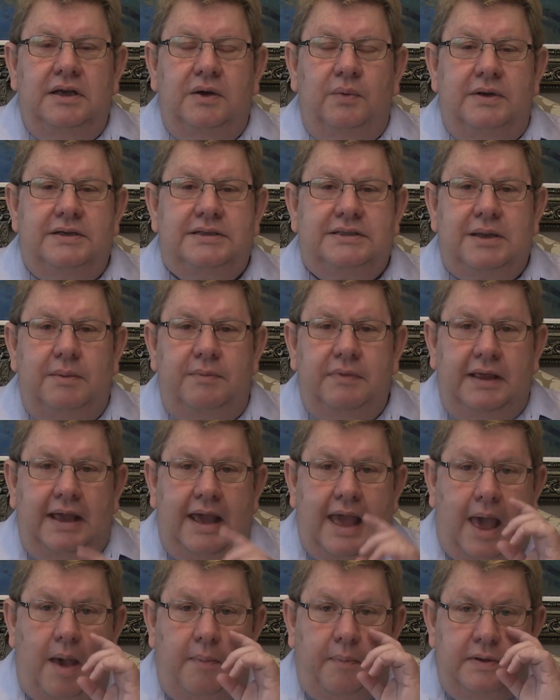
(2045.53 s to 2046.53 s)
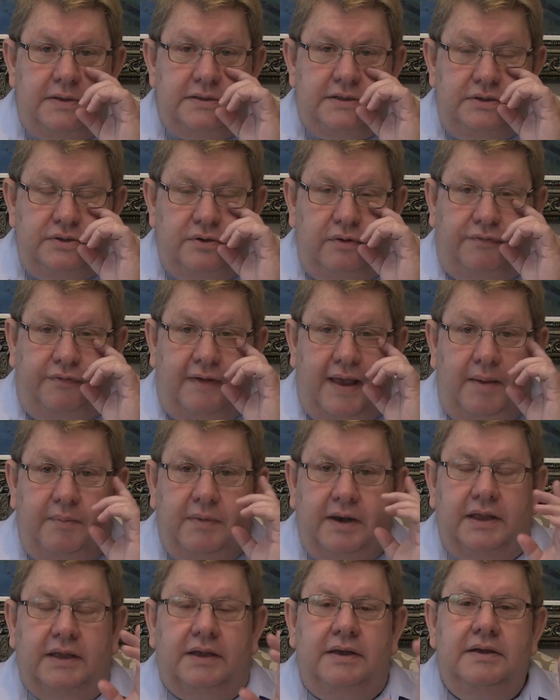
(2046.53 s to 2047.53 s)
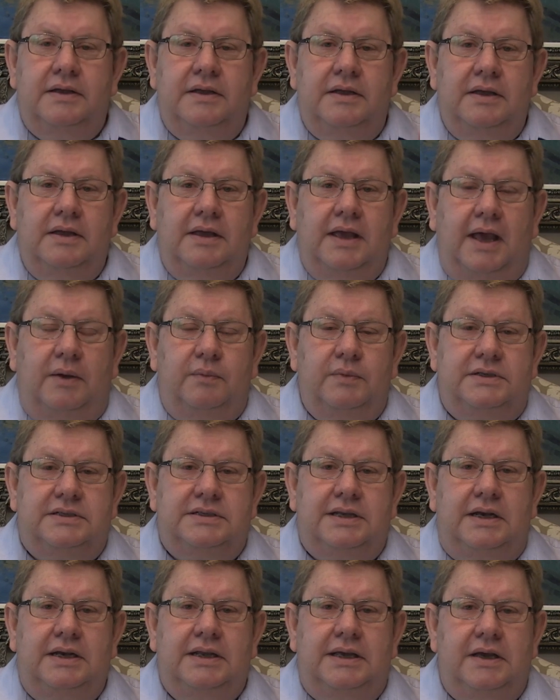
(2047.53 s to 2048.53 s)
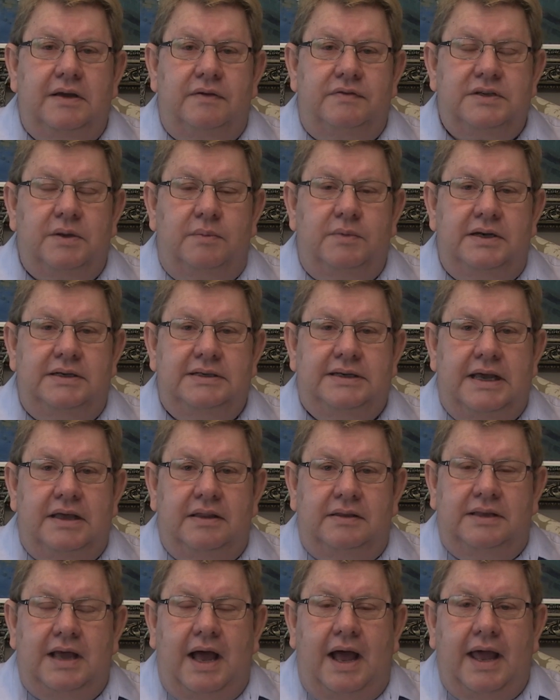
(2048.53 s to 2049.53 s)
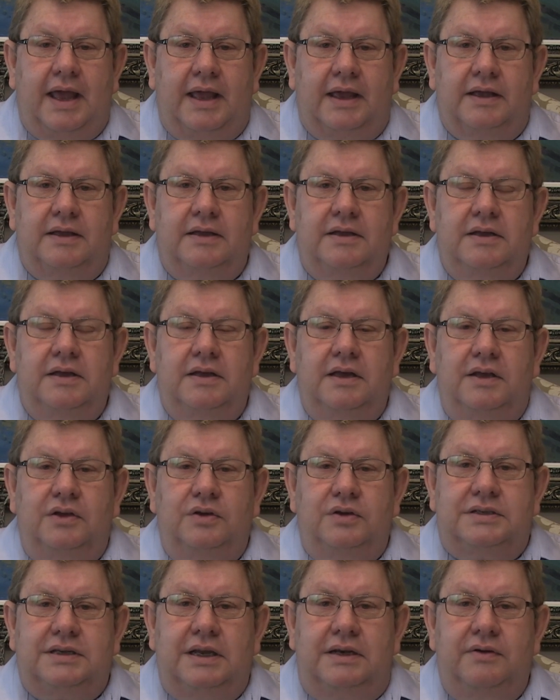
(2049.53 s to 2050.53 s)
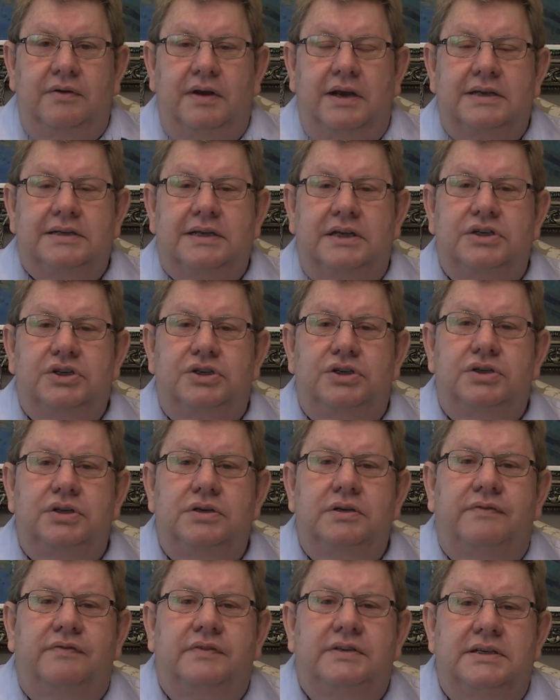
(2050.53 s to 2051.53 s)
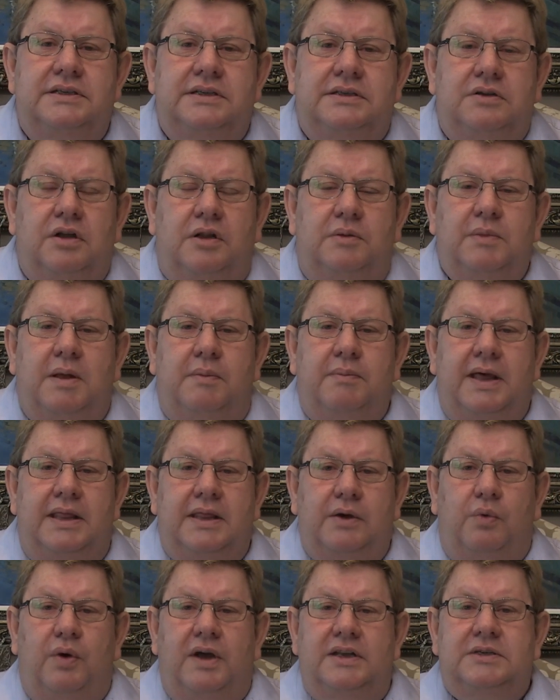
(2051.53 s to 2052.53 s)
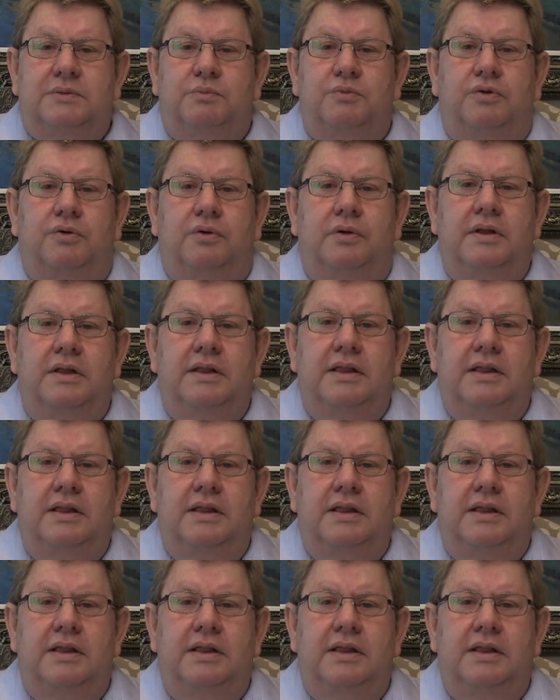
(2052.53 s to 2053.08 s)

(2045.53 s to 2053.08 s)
When something happens in your family, and we suddenly hear of somebody dying, you suddenly realize, I should have just told my mother once more